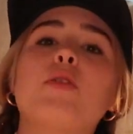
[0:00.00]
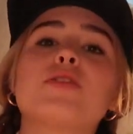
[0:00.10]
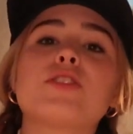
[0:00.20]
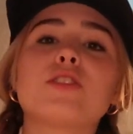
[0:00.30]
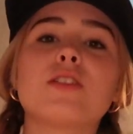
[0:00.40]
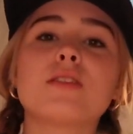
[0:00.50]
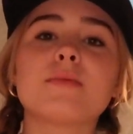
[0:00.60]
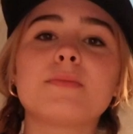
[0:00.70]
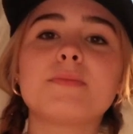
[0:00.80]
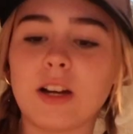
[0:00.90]
poster,
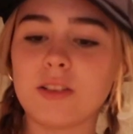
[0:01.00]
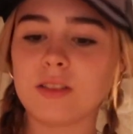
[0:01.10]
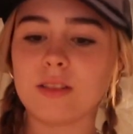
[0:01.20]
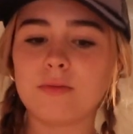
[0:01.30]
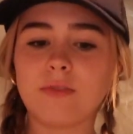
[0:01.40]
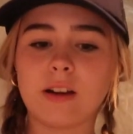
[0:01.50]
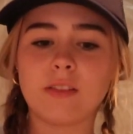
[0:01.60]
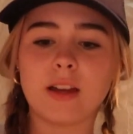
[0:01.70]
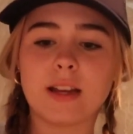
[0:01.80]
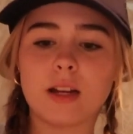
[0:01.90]
how Fine
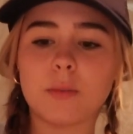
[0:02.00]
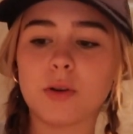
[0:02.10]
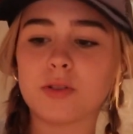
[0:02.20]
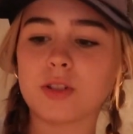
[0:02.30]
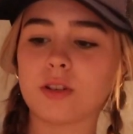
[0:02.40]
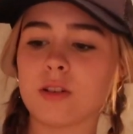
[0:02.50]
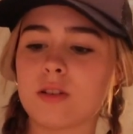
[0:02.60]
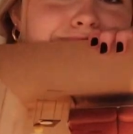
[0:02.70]
Line had a poster.